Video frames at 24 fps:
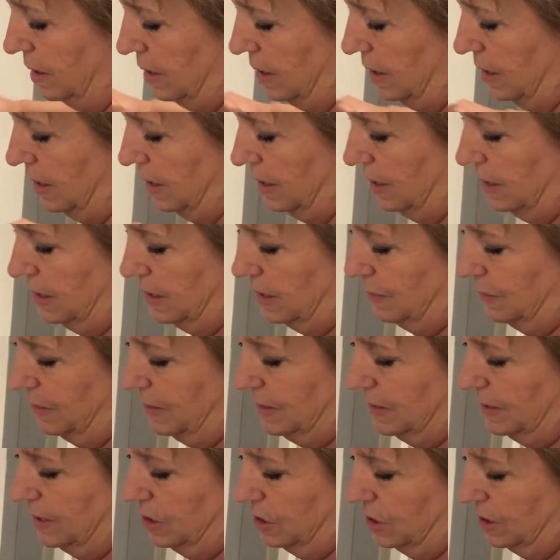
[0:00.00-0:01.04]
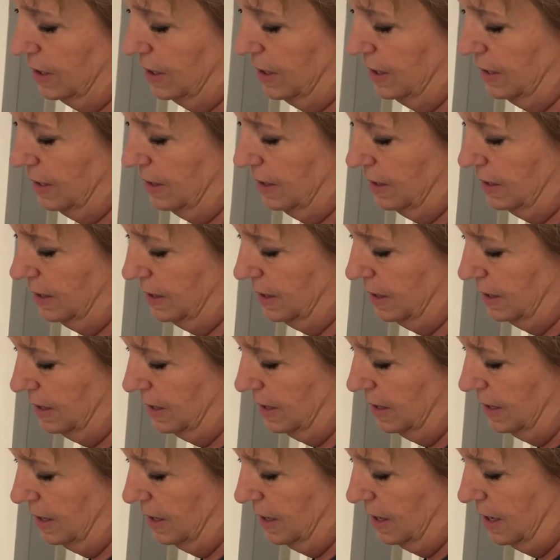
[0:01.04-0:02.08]
In this position,
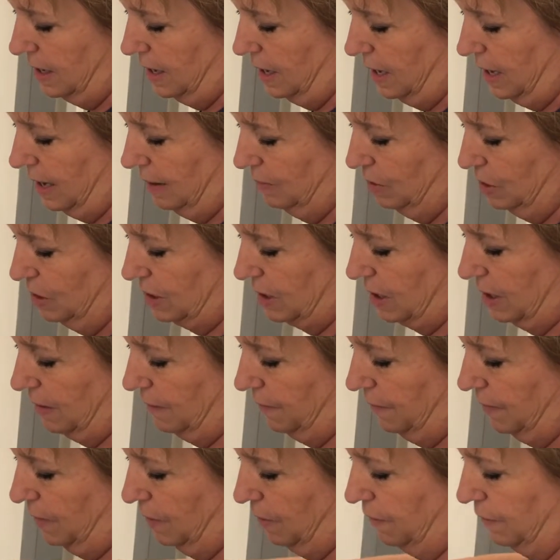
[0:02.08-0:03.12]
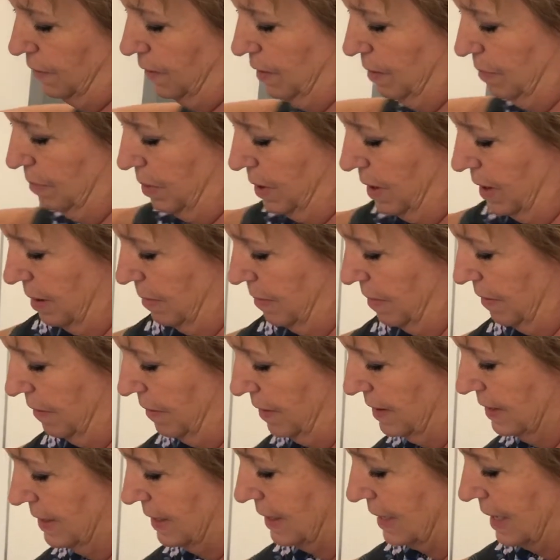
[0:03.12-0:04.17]
I'm just going to feel for the bottom of
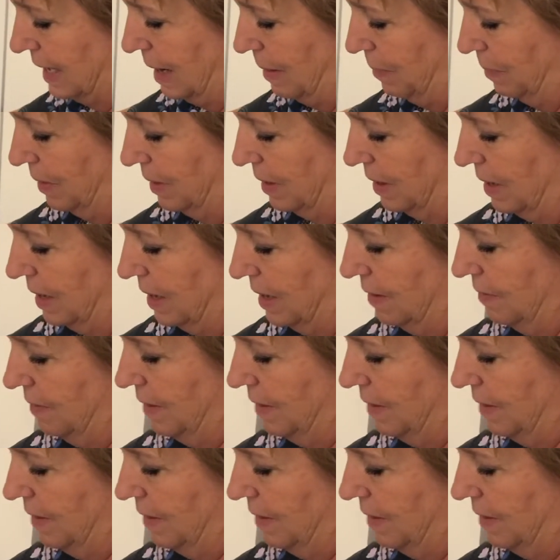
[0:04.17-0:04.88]
his scapula, and